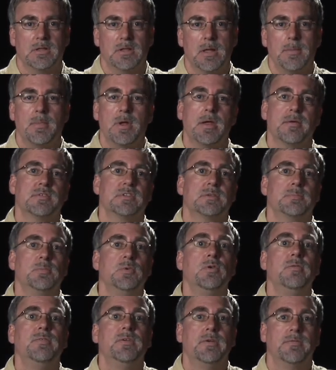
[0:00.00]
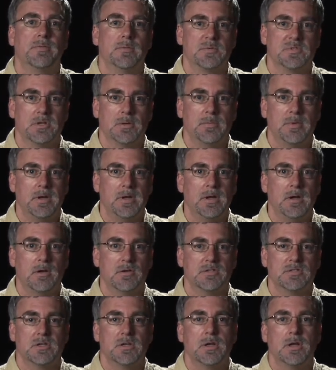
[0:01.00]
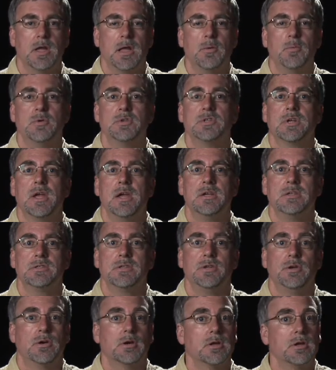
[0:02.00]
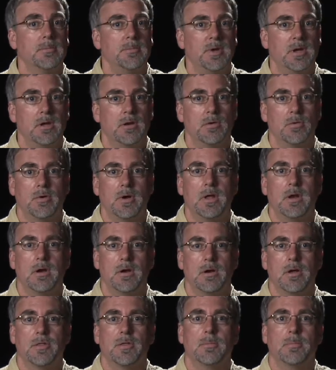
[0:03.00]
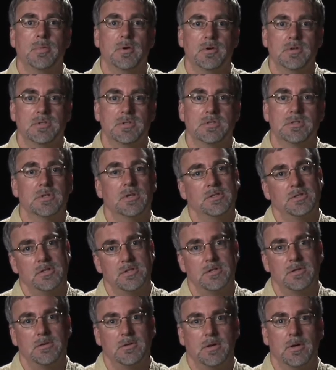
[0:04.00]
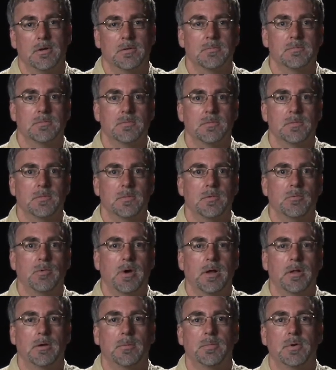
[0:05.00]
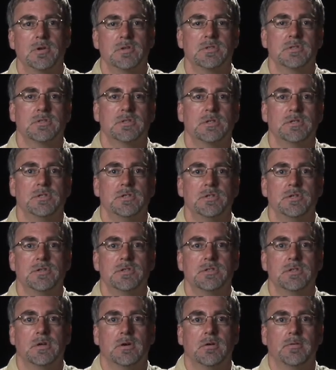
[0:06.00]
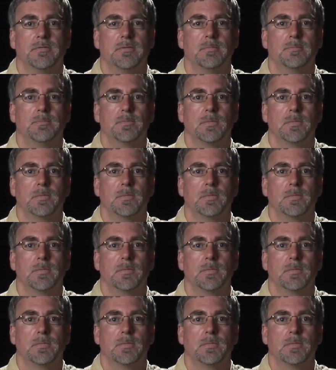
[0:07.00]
They may have spoofed it from somebody else, in which case you're going to be annoying another person such as, you know, a regular person such as yourself.